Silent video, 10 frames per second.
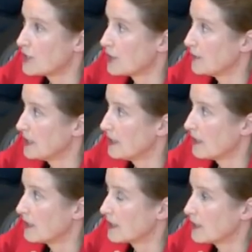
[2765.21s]

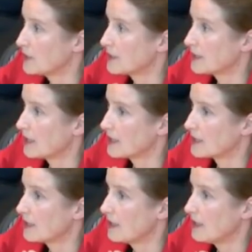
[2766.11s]
Germany argues
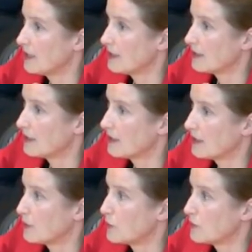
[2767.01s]
that any
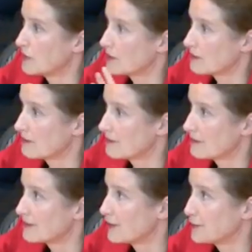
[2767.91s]
award
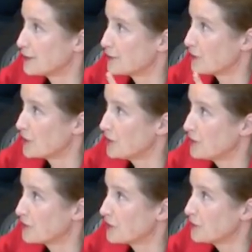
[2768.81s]
of zero
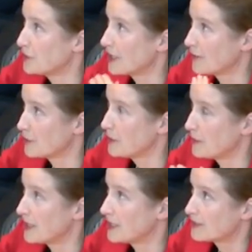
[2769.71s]
euro would have to
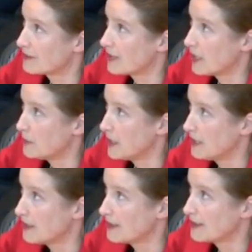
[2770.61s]
be paid to the
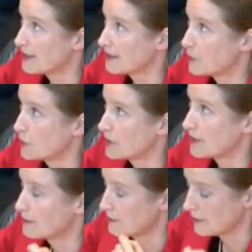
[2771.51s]
AB and would